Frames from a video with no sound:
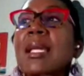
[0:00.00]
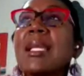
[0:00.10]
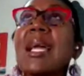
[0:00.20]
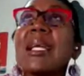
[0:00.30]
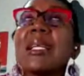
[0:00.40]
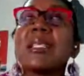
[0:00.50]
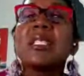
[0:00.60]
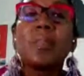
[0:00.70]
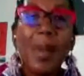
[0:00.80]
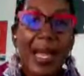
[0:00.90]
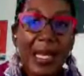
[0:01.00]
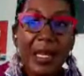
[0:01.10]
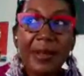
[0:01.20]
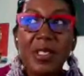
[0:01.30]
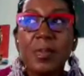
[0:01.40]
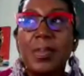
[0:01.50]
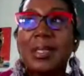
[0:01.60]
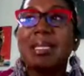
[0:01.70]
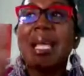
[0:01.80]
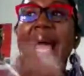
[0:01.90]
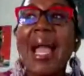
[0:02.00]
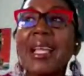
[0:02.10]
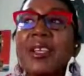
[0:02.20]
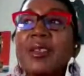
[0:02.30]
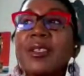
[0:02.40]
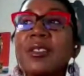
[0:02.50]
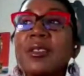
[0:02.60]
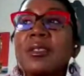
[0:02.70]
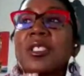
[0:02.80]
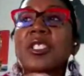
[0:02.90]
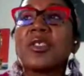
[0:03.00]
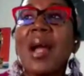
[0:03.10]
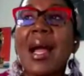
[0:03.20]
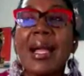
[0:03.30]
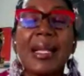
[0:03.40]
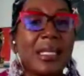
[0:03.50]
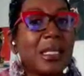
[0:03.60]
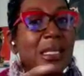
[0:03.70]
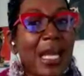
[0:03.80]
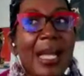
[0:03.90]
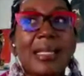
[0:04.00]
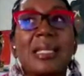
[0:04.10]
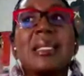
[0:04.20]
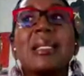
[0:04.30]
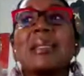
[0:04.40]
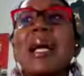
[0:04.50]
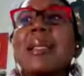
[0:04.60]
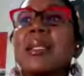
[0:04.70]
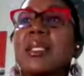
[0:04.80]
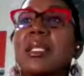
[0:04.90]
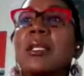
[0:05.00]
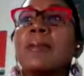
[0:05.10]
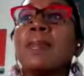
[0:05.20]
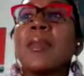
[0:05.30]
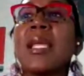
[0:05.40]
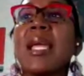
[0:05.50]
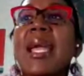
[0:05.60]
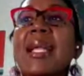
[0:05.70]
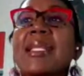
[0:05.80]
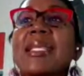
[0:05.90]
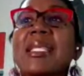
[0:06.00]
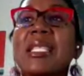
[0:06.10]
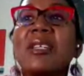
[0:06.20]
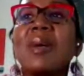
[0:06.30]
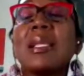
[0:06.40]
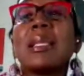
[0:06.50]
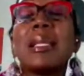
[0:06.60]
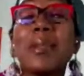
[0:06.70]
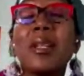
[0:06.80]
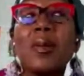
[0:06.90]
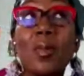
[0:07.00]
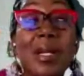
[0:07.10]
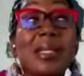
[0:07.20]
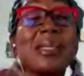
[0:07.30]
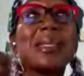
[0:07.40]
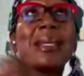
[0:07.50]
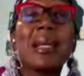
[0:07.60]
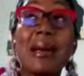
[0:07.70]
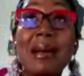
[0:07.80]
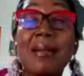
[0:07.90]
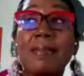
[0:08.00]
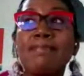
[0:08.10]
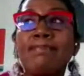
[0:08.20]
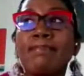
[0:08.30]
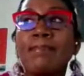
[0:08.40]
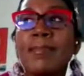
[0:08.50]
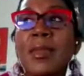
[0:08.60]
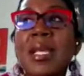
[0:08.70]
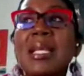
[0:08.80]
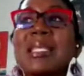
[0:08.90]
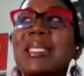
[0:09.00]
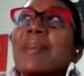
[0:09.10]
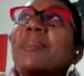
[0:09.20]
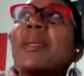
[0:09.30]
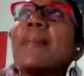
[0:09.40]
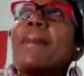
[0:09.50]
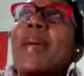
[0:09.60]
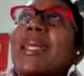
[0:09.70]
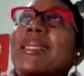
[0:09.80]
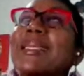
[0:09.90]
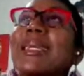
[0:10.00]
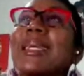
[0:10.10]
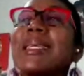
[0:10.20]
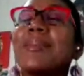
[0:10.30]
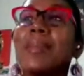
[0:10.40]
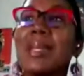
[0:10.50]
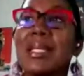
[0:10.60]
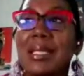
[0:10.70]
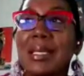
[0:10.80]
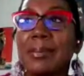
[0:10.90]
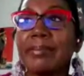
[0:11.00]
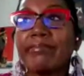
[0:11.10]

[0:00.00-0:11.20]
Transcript: Yet, in spite of spectacular strides in science and technology, and still unlimited ones to come, something basic is missing.